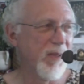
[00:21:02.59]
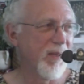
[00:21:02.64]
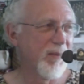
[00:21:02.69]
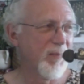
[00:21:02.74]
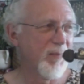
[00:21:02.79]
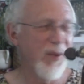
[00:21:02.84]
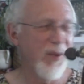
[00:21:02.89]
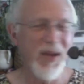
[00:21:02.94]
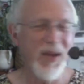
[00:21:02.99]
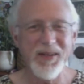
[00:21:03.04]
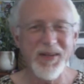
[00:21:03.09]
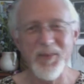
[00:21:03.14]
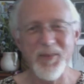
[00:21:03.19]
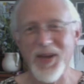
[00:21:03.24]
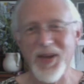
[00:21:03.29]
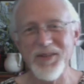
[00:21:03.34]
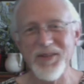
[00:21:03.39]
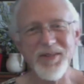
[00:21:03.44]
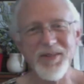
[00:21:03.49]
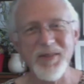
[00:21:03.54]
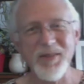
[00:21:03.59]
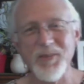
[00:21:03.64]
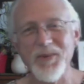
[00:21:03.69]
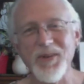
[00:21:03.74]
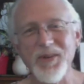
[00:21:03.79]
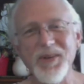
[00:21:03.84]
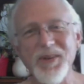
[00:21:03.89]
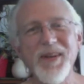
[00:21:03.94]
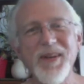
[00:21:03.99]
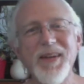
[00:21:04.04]
back in the mountains
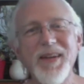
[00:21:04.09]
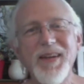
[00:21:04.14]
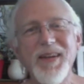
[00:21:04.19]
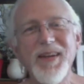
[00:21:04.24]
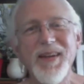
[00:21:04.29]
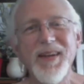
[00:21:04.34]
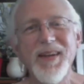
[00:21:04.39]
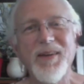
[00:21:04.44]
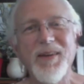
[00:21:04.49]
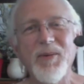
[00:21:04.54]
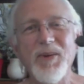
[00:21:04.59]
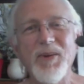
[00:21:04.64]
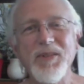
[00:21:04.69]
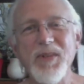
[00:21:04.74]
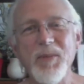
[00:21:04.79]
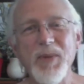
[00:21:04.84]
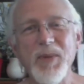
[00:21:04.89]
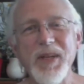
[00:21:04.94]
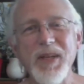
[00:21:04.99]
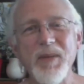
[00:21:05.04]
somewhere, mm-hmm. where they had